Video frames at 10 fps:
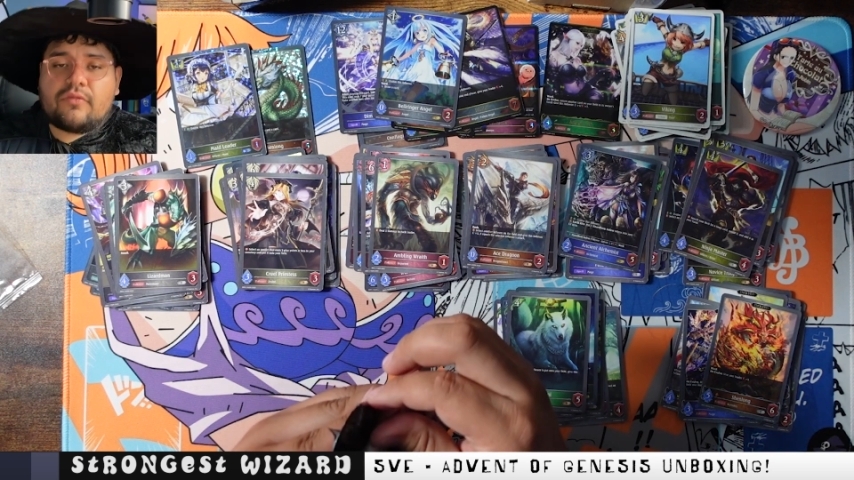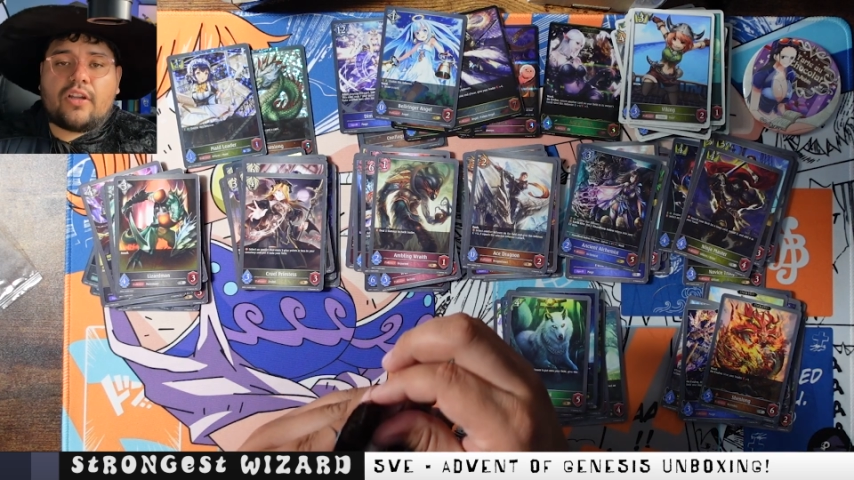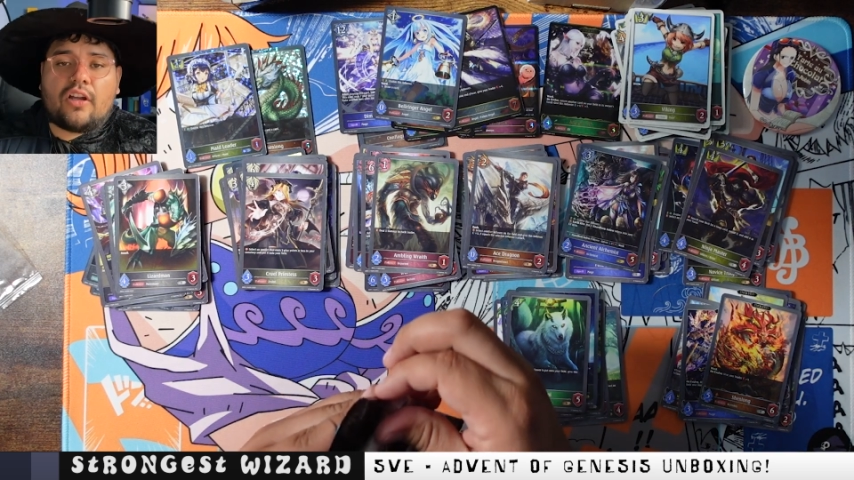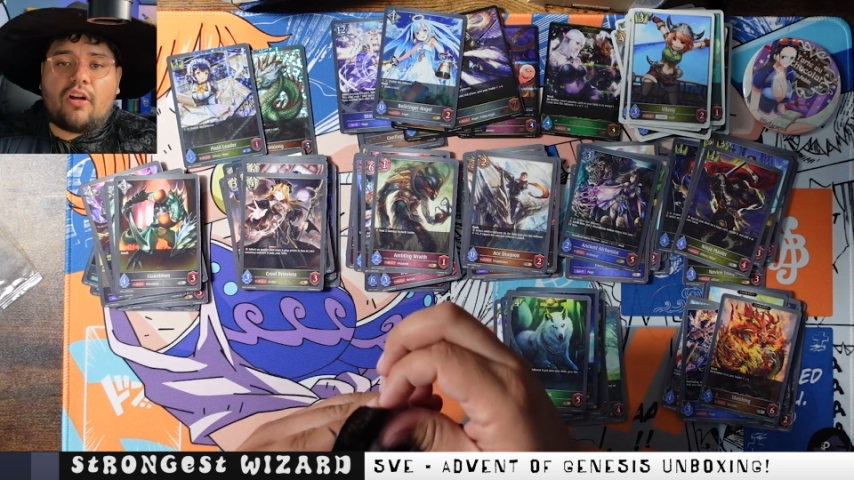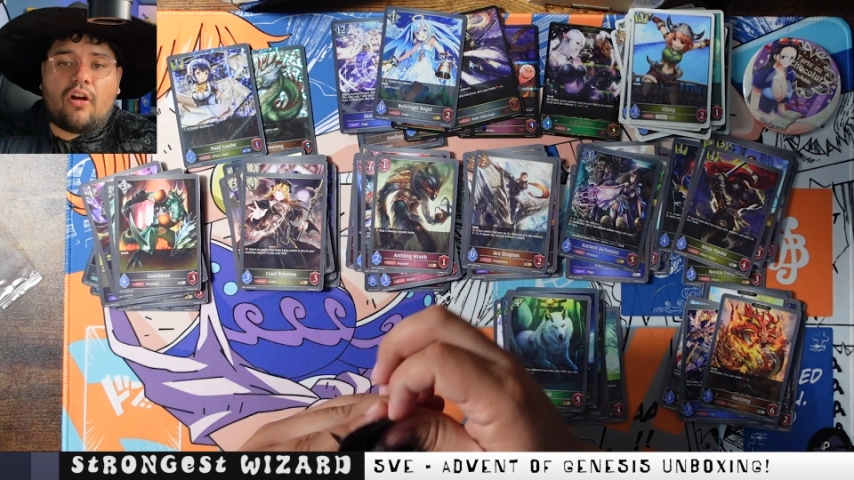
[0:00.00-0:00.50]

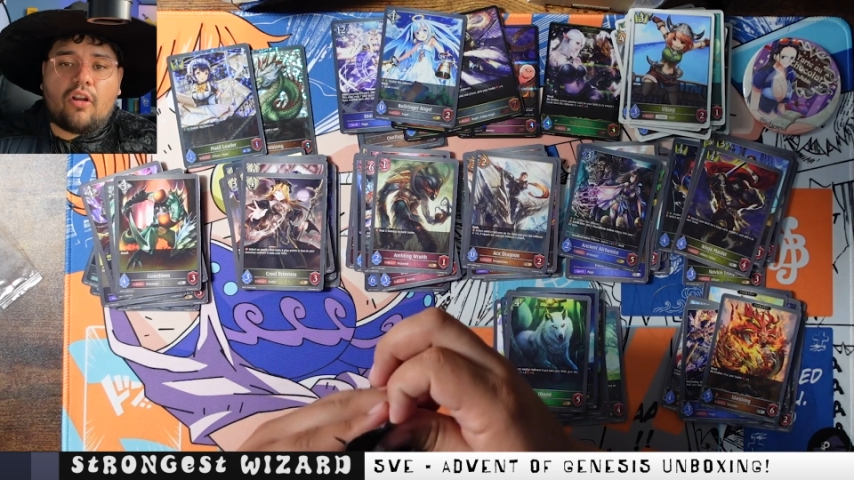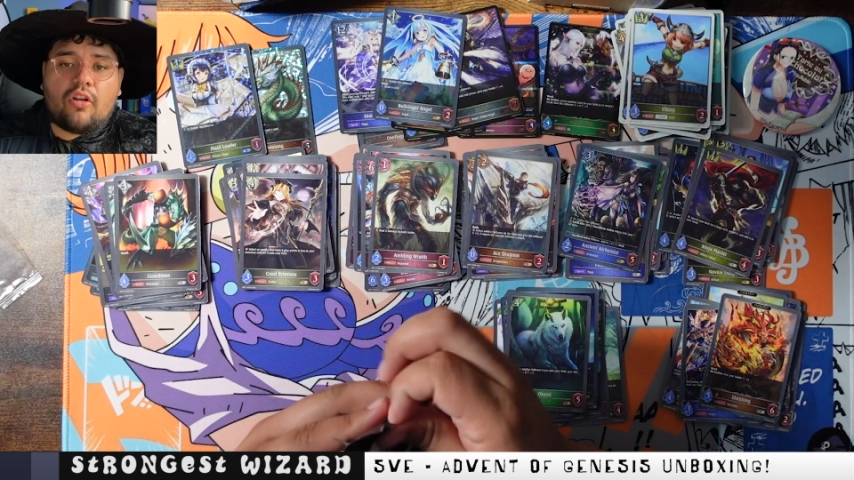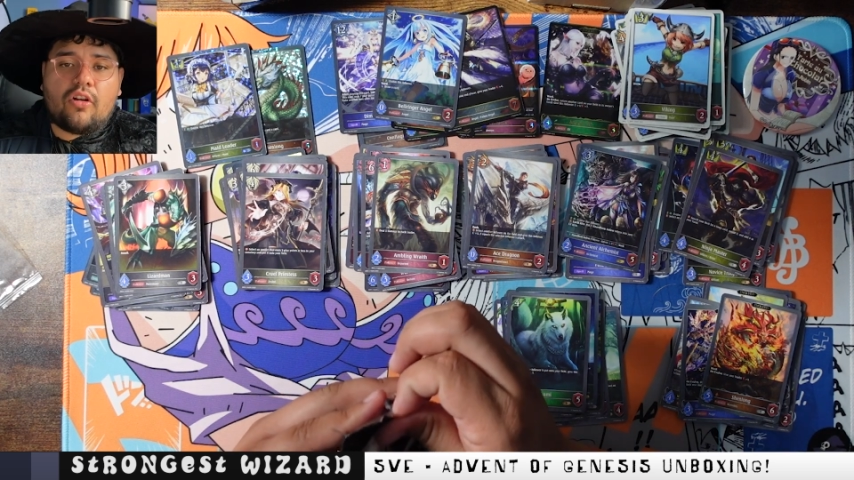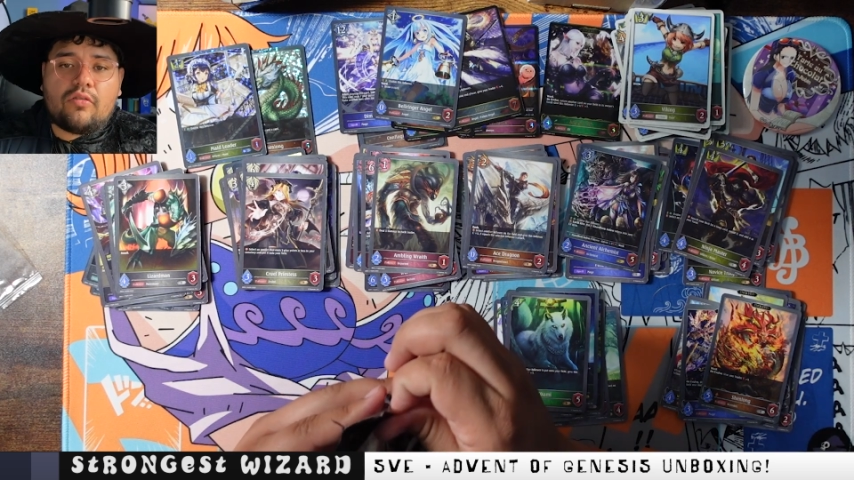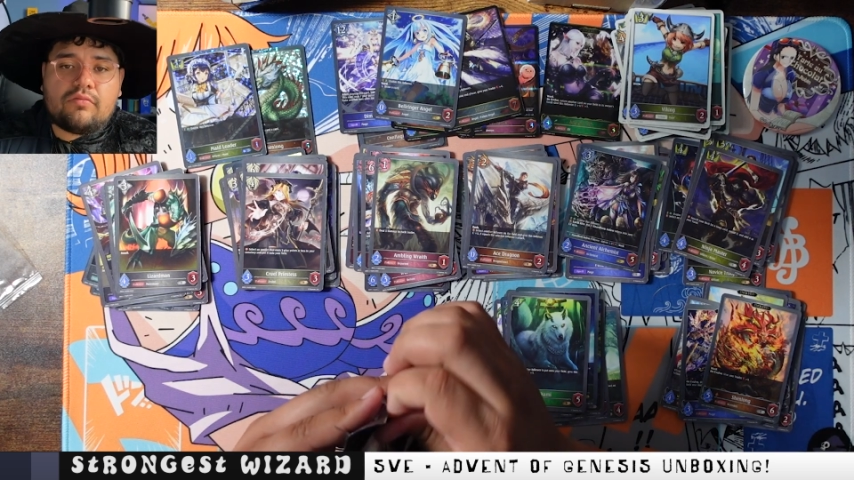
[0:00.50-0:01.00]

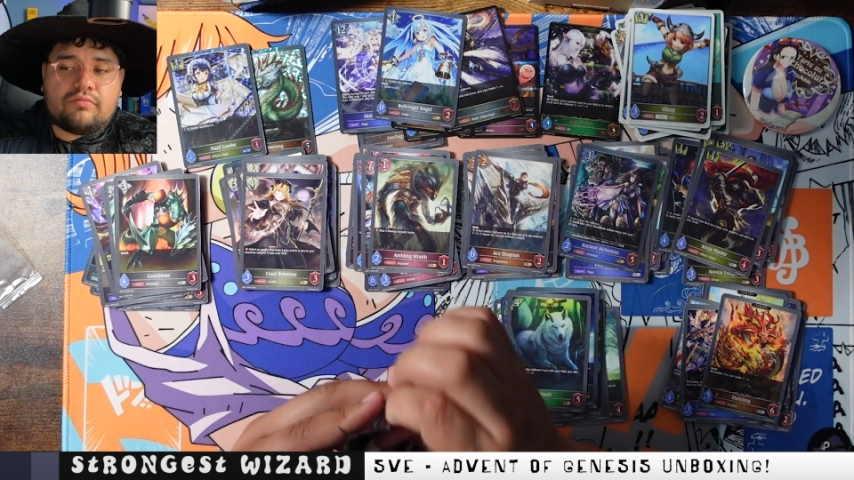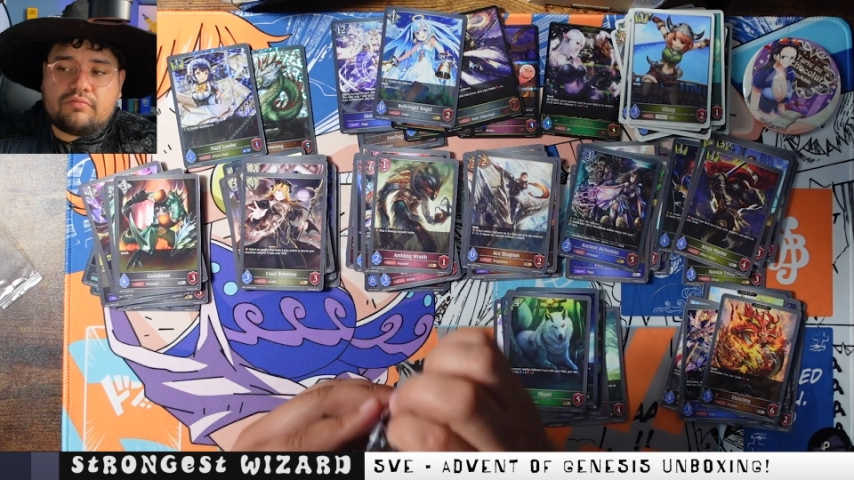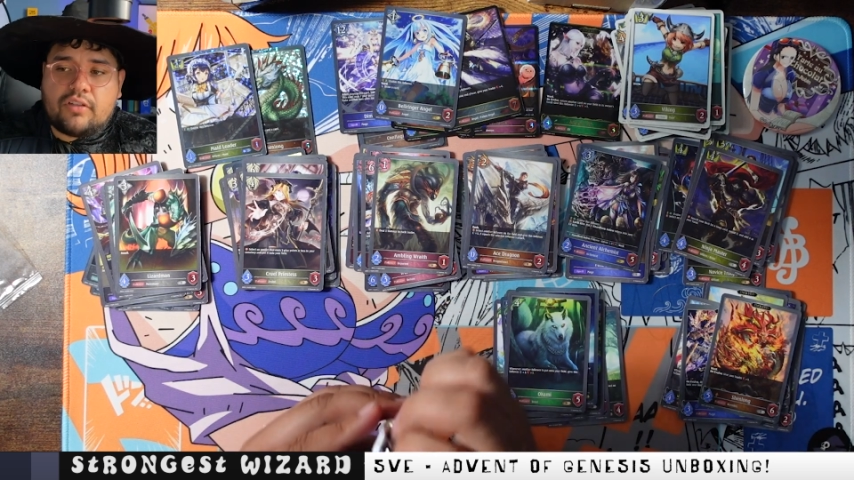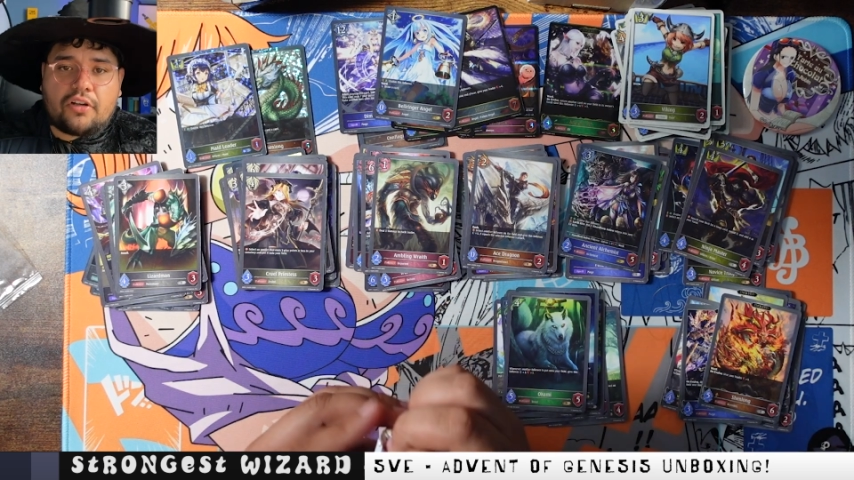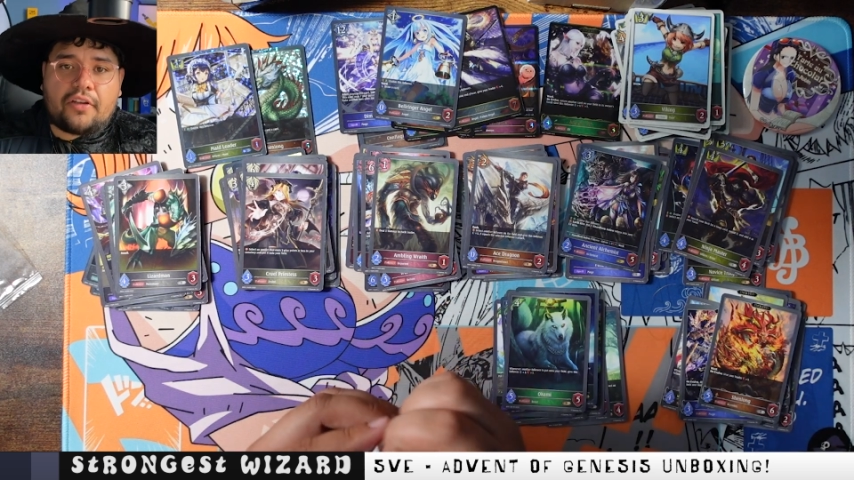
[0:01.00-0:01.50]
holo,
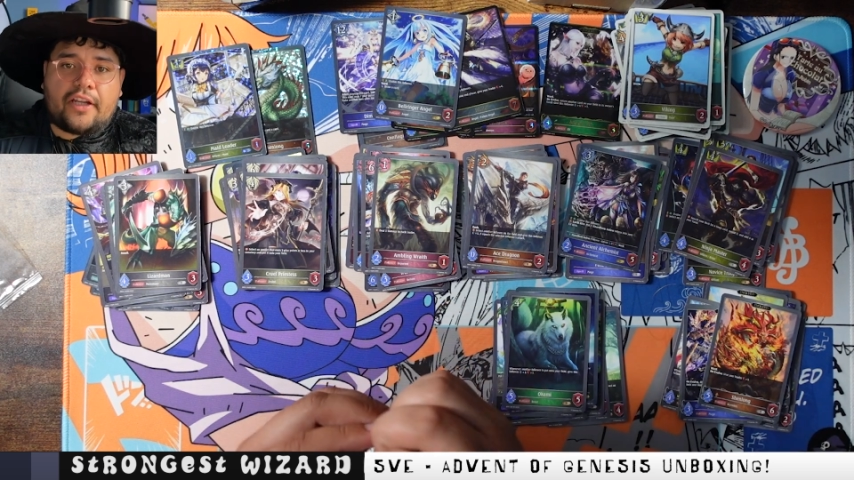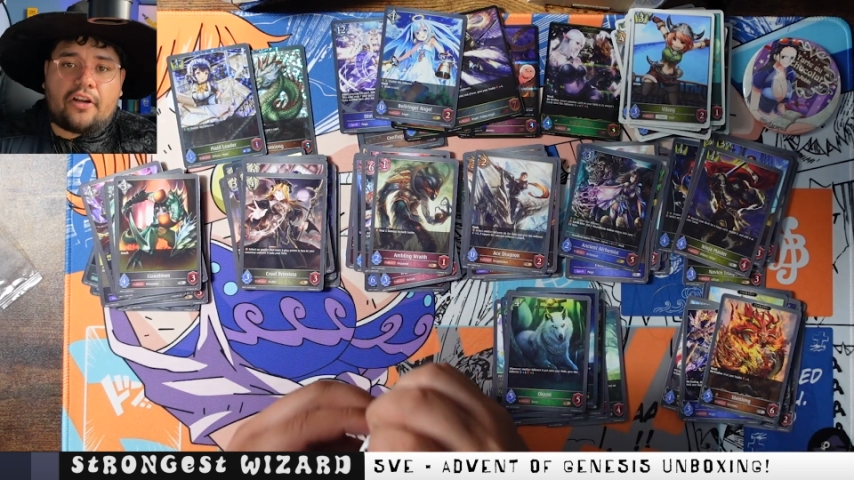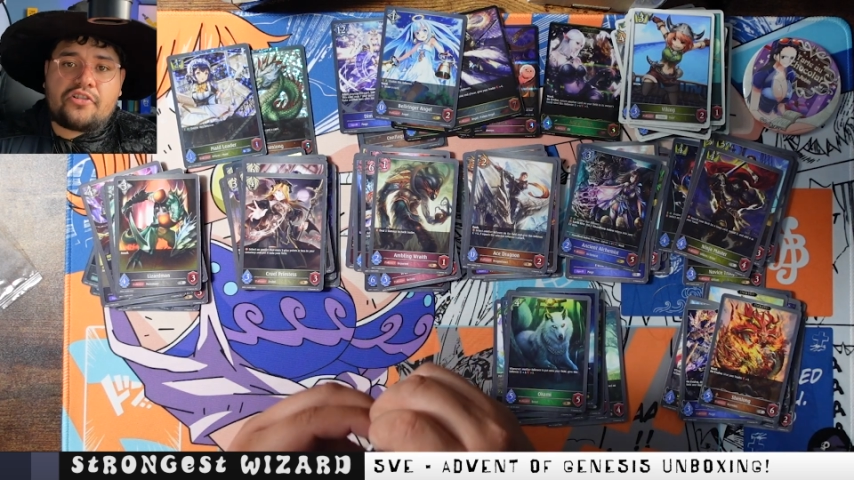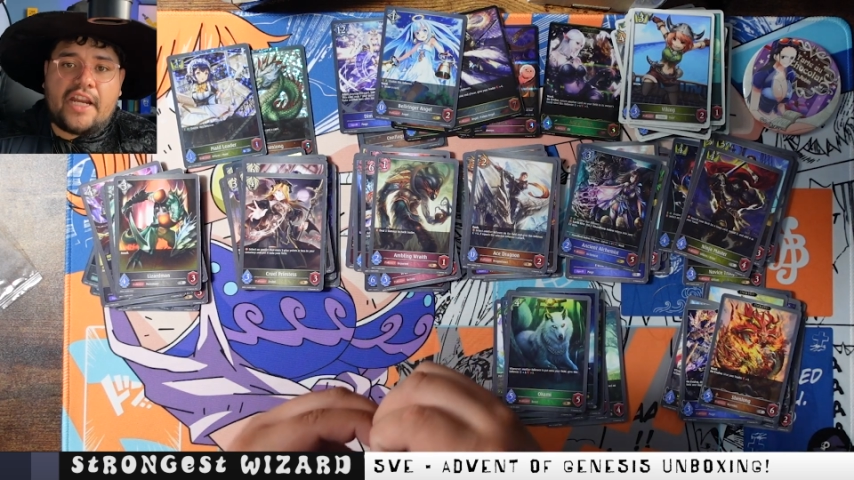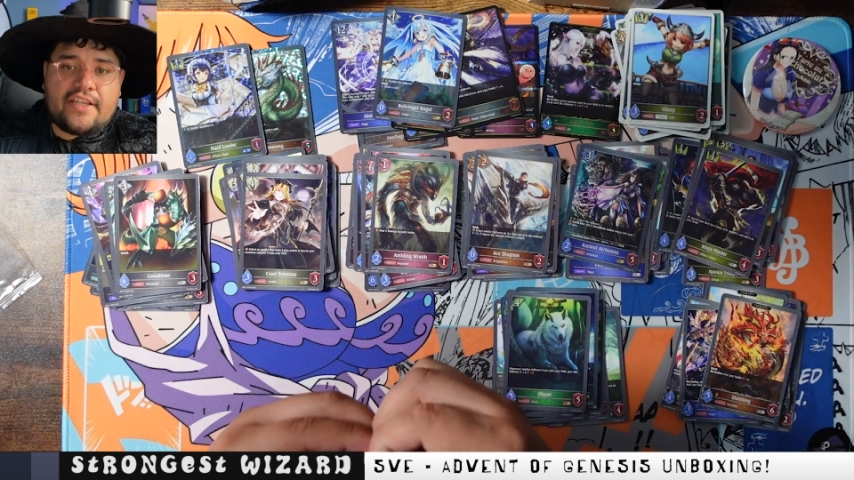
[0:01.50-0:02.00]

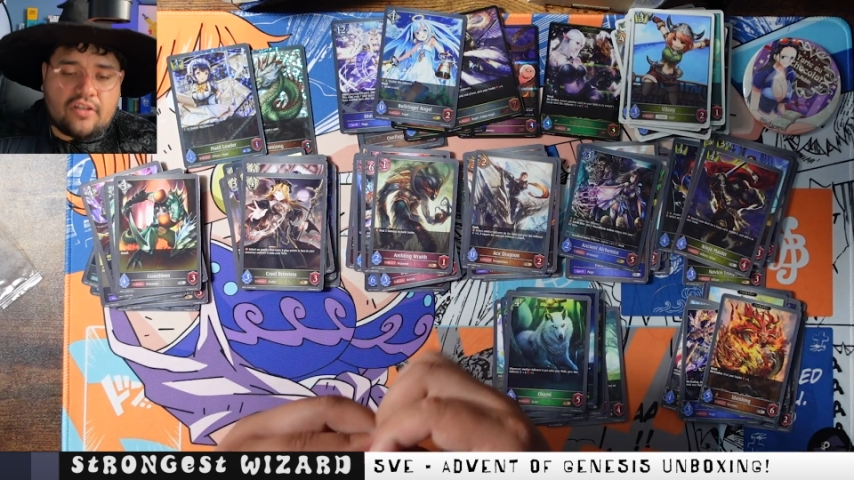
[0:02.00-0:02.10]
our chase